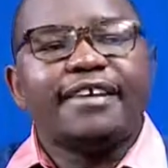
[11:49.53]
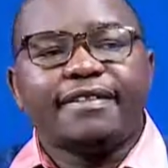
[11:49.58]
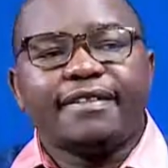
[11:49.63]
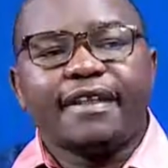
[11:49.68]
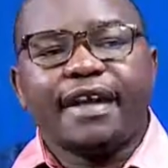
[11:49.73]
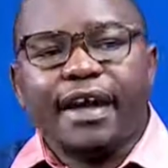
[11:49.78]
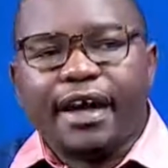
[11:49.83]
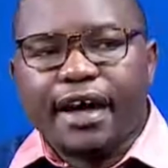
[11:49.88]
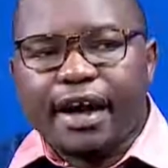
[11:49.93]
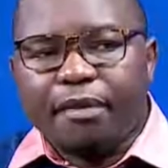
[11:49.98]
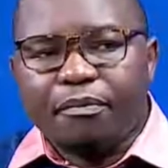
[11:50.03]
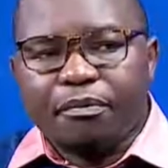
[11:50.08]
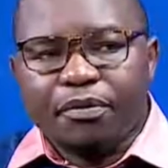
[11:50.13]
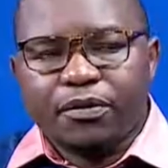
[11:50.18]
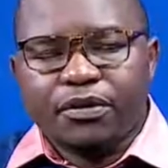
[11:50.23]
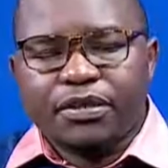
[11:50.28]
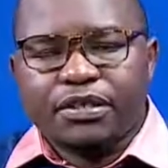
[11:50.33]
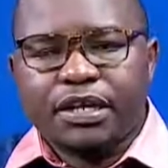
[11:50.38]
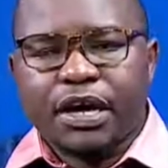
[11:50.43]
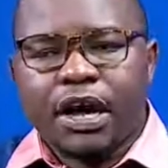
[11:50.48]
at the
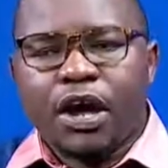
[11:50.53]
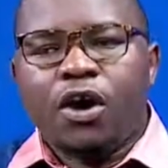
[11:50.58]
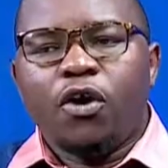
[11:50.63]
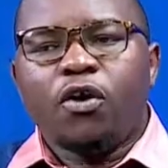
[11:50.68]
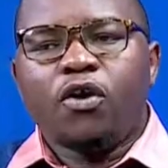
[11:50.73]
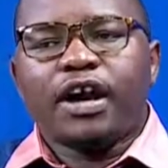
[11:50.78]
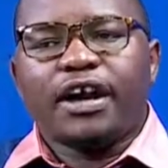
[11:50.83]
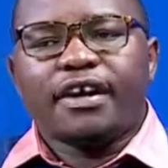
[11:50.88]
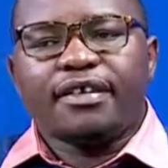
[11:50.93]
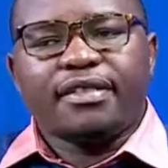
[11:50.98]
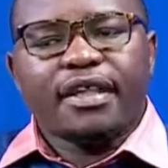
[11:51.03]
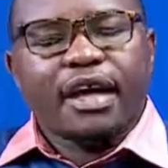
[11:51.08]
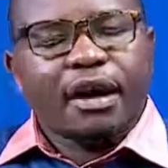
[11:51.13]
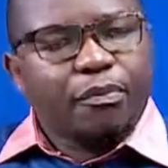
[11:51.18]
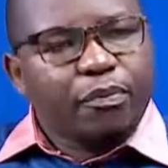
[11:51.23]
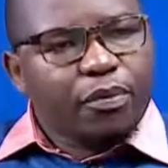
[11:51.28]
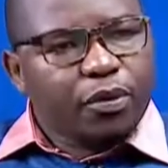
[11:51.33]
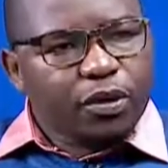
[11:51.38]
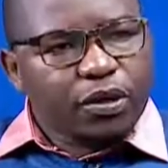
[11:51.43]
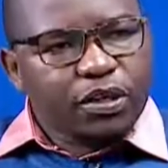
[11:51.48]
airport or at
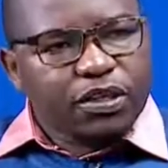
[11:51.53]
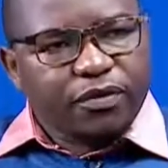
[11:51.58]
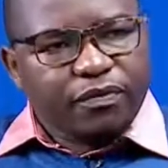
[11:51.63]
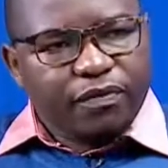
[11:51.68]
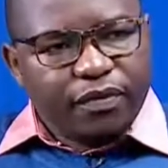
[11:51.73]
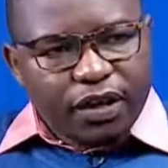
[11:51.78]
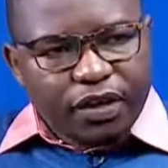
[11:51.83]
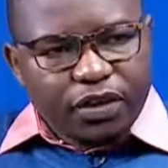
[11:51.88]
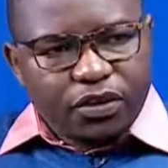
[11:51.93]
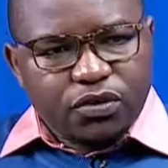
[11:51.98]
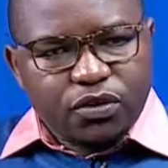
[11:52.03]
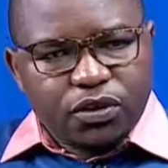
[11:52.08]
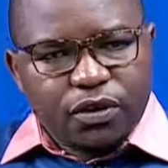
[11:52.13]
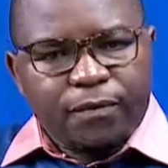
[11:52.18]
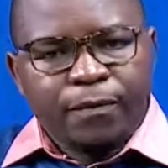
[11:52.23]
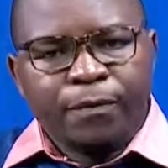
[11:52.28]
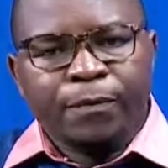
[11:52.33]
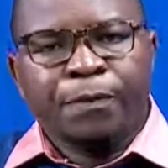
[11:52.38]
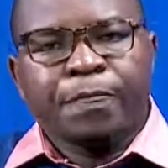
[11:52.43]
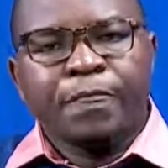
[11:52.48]
their point of
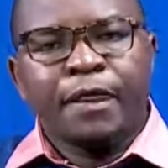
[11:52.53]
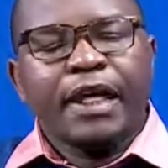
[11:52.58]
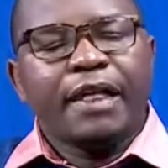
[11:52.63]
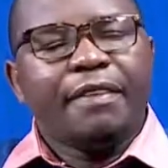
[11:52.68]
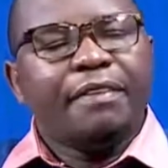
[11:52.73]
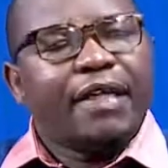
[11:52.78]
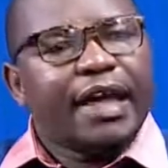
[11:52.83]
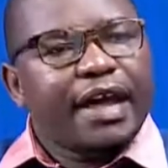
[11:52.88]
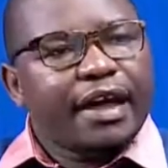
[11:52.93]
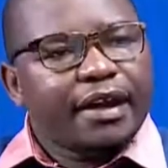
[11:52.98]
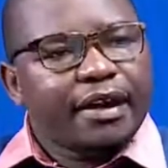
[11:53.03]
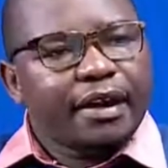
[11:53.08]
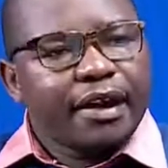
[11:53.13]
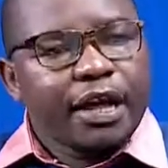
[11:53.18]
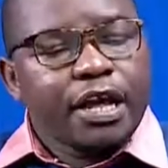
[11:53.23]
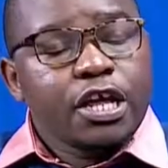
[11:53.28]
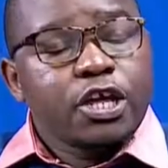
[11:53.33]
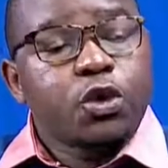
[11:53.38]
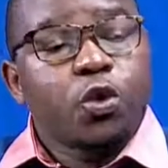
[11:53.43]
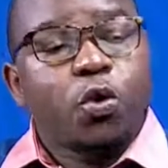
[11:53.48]
entry,
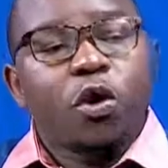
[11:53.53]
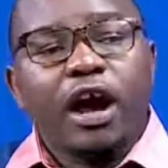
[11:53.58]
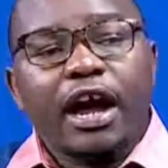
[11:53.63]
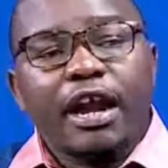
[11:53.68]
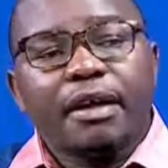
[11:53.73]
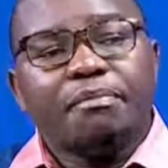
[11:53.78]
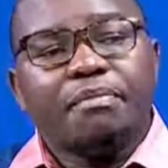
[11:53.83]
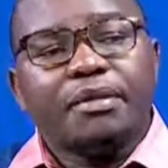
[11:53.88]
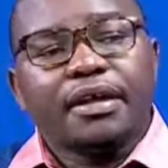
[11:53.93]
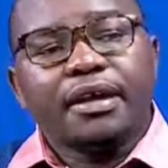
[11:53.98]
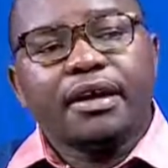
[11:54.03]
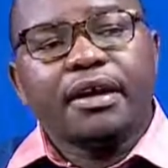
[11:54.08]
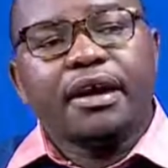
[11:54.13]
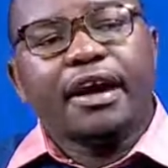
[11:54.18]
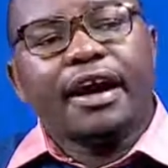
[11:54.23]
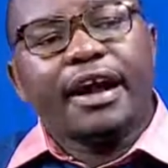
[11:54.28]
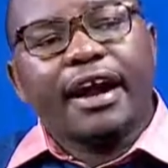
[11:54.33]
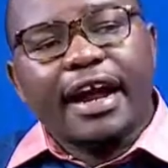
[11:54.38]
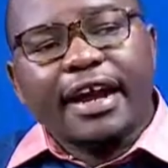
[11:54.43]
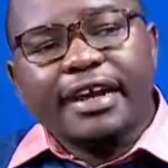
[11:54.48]
then you can be
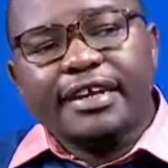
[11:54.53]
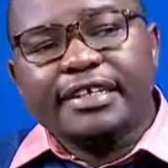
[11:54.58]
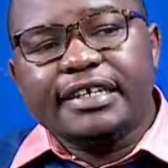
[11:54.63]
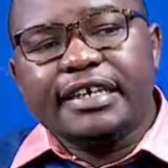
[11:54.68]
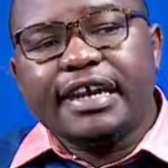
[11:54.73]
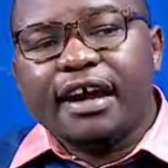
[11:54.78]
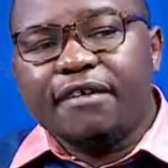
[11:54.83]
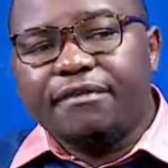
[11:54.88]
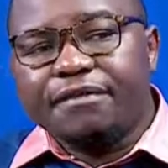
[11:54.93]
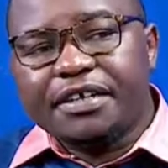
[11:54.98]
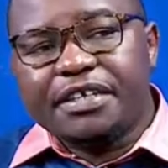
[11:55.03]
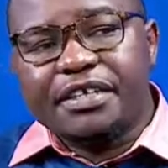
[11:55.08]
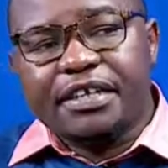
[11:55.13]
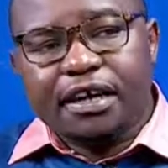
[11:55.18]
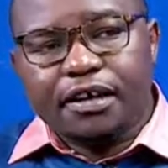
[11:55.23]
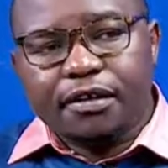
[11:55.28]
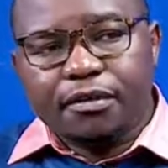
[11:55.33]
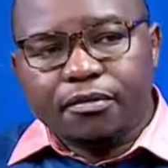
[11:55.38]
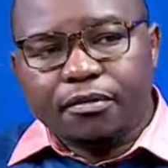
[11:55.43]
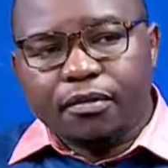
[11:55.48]
granted a
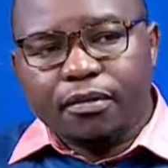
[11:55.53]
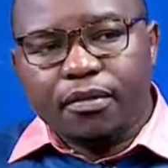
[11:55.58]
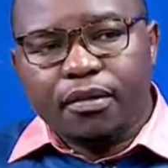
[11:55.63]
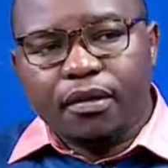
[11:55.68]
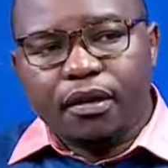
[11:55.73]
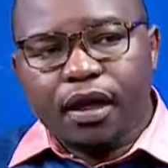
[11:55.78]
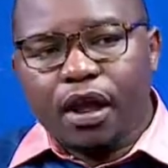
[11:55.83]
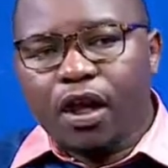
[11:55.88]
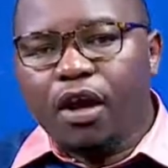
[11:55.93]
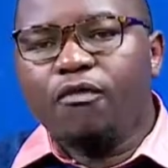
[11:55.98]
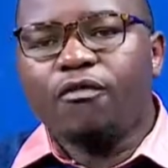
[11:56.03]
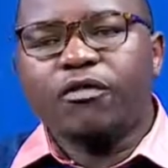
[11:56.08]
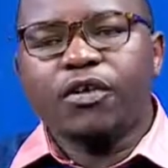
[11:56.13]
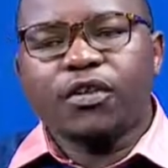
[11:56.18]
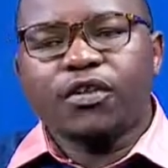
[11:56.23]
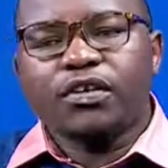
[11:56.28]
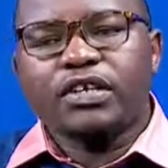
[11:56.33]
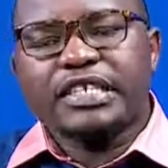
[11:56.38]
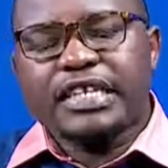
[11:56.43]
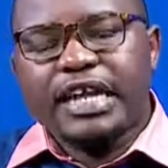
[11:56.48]
visa.
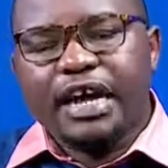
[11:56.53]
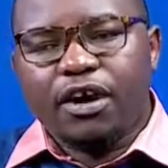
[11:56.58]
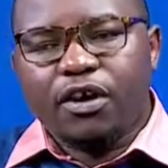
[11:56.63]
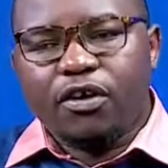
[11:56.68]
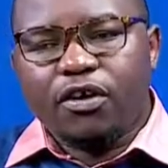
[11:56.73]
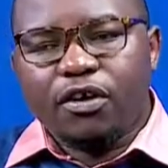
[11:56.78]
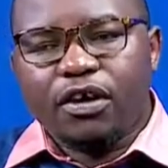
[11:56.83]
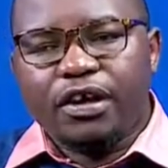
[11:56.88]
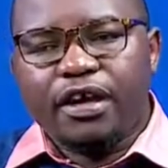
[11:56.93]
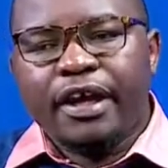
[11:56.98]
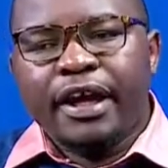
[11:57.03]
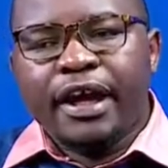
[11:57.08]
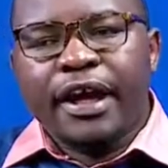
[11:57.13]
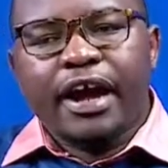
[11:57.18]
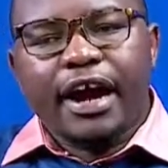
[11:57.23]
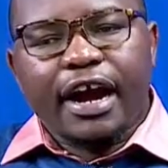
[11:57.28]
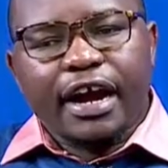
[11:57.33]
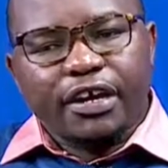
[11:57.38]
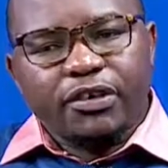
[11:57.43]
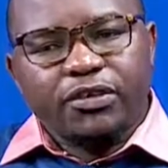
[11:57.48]
For those, they are called
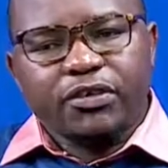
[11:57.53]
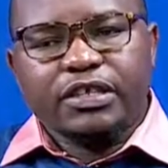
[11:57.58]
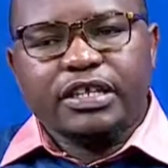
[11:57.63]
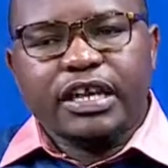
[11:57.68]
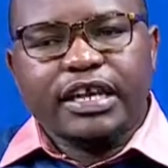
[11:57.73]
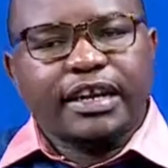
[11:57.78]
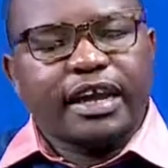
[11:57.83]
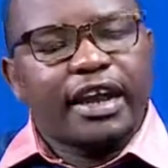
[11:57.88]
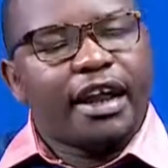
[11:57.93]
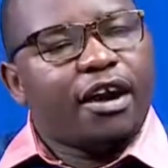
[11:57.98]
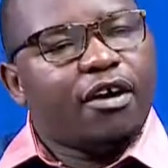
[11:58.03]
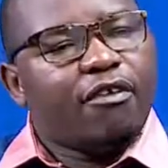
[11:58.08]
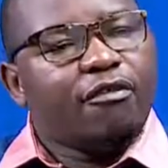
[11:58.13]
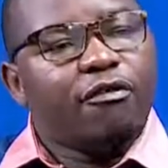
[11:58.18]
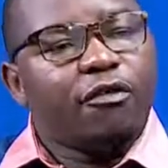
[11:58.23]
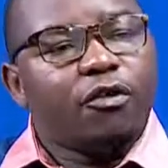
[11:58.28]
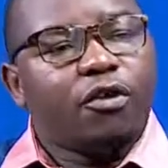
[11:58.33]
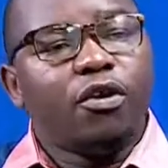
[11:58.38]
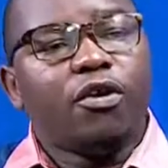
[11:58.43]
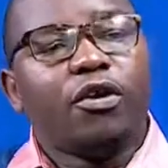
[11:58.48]
countries that
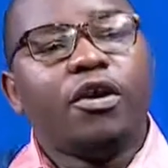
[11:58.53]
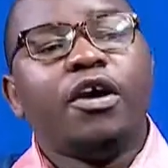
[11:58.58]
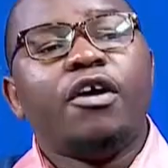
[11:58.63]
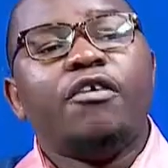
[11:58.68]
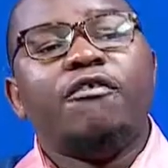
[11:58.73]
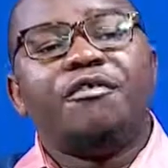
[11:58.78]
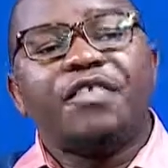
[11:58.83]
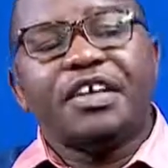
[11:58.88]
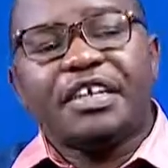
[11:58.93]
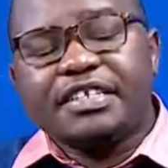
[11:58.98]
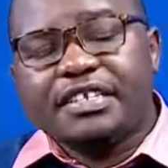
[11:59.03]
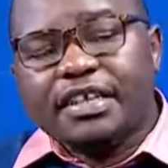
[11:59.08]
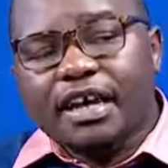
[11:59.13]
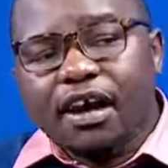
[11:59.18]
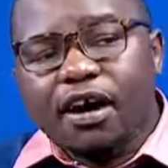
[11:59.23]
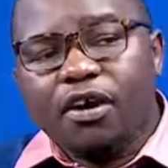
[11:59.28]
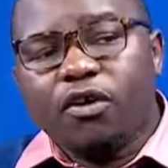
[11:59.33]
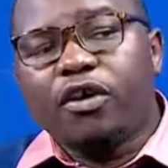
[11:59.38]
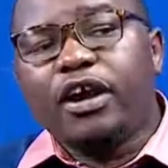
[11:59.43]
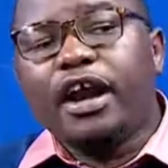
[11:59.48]
allow for
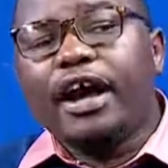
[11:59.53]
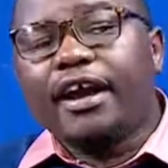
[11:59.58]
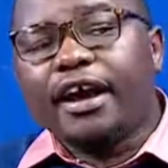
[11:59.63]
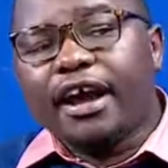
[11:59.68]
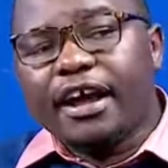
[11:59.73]
visa on